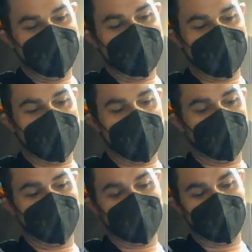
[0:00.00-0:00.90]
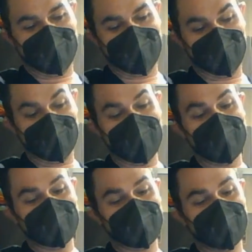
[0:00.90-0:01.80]
I absolutely refuse. Oh, I
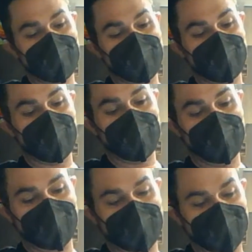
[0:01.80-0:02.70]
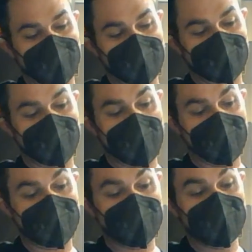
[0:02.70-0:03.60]
just remembered what oil it is. Okay, so I
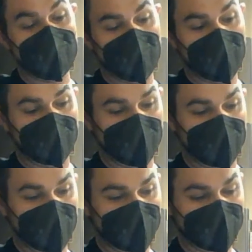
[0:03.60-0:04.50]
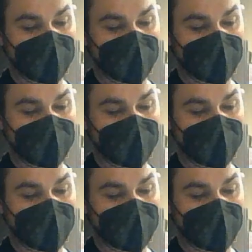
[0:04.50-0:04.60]
have emu oil in this.